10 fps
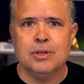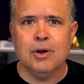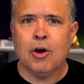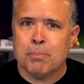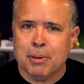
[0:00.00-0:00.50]

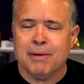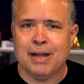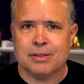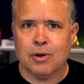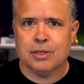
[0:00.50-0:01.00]
are above
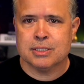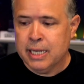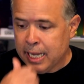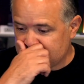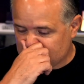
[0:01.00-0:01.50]
our thoughts.
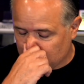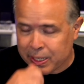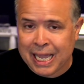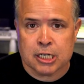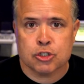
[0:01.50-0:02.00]
And so we got to